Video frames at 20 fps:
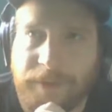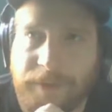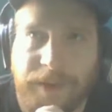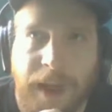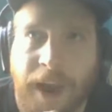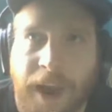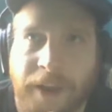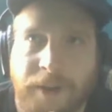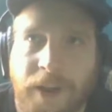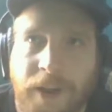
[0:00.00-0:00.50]

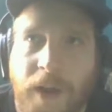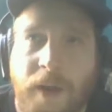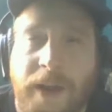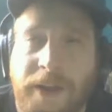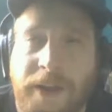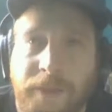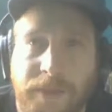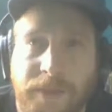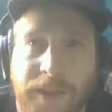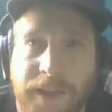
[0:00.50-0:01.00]
I don't know. I
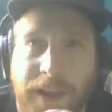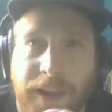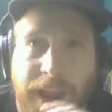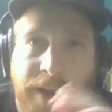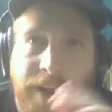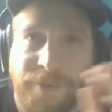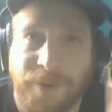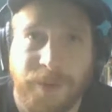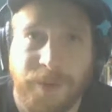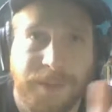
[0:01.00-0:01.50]
don't think
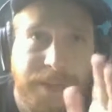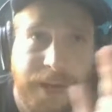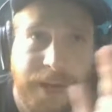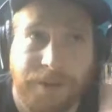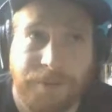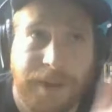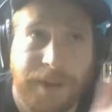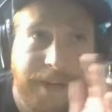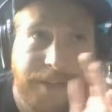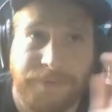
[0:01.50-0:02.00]
everyone's kind of
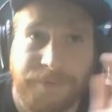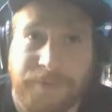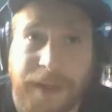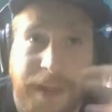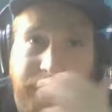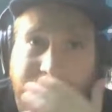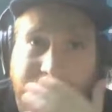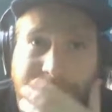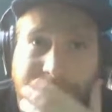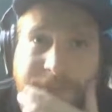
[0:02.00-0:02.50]

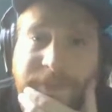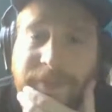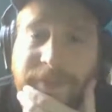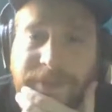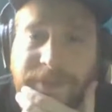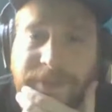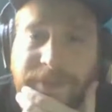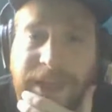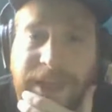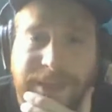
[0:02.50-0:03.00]
rectified
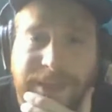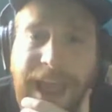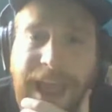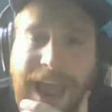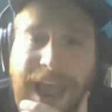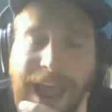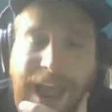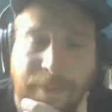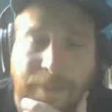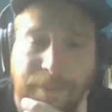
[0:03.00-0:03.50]

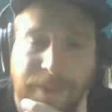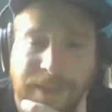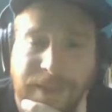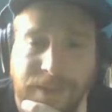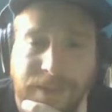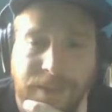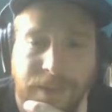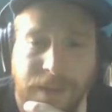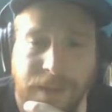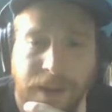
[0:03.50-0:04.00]
that
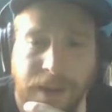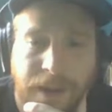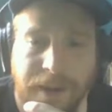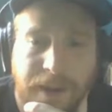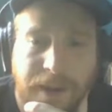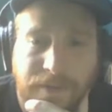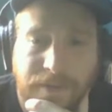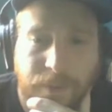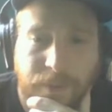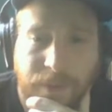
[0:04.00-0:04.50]
happened
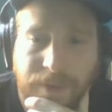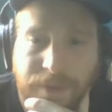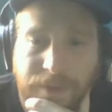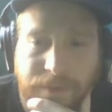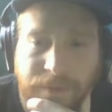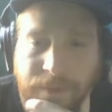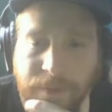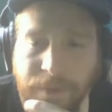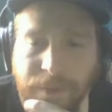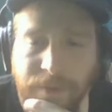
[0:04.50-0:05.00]
enough with
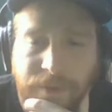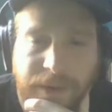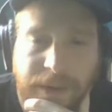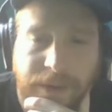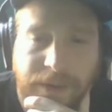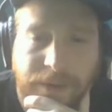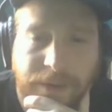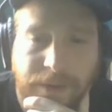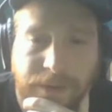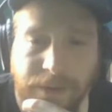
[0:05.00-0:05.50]

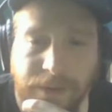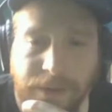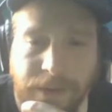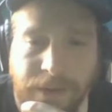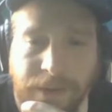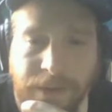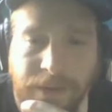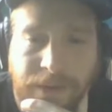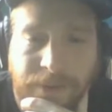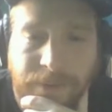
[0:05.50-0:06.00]
regular
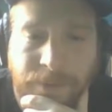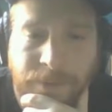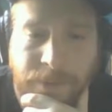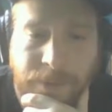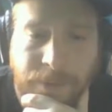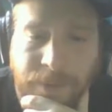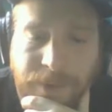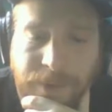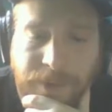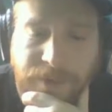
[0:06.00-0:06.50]

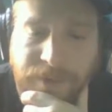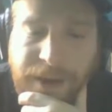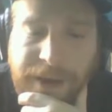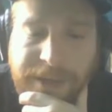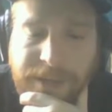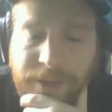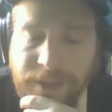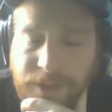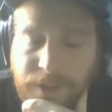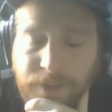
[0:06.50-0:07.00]
with the
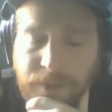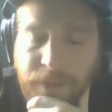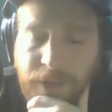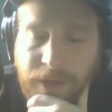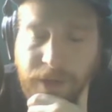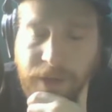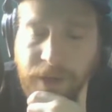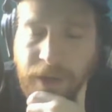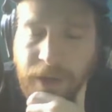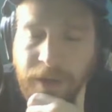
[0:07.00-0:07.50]
rankings and
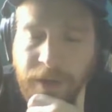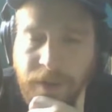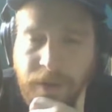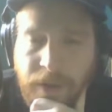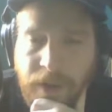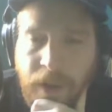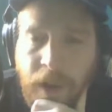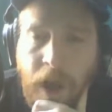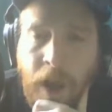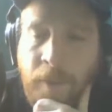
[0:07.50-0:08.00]
whatnot.
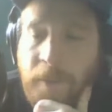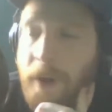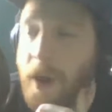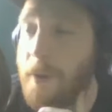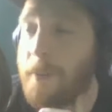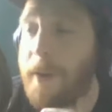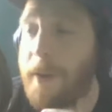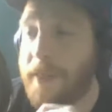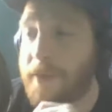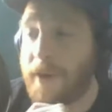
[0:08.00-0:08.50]

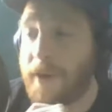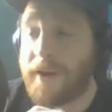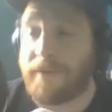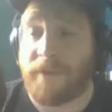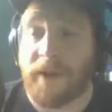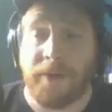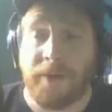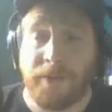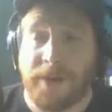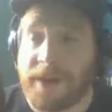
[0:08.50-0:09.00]
Oh, by the way, if
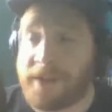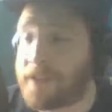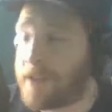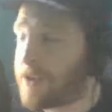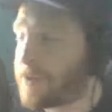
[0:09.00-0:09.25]
anyone has any